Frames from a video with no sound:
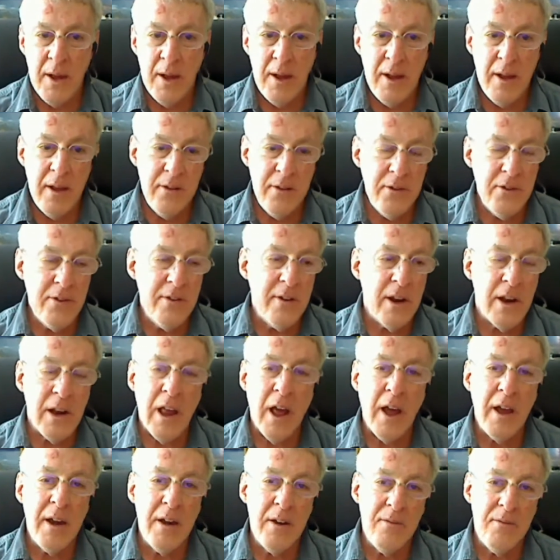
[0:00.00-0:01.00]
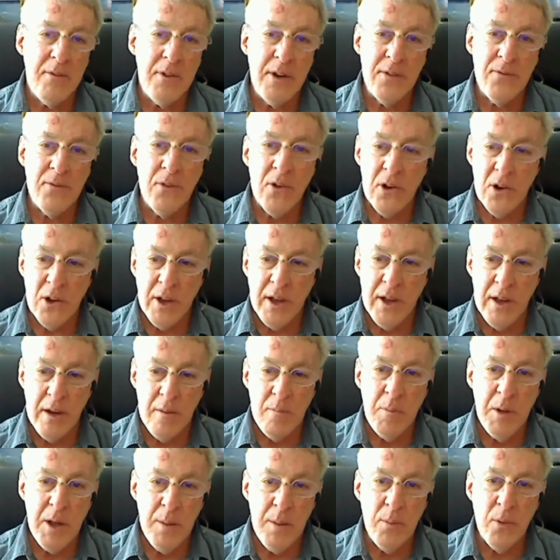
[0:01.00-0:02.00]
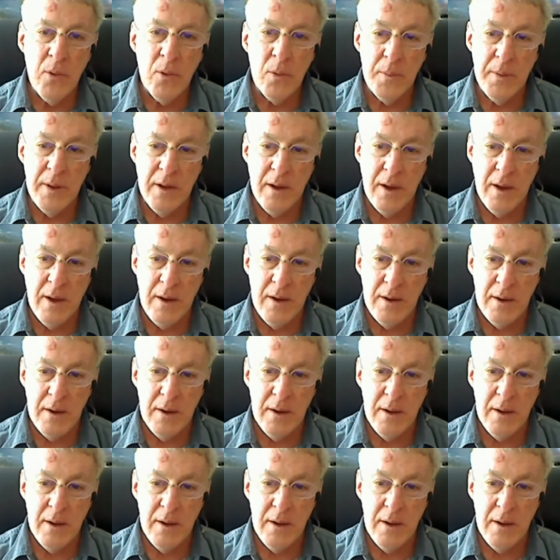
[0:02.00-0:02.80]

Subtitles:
It's just a line of different looking people behind it.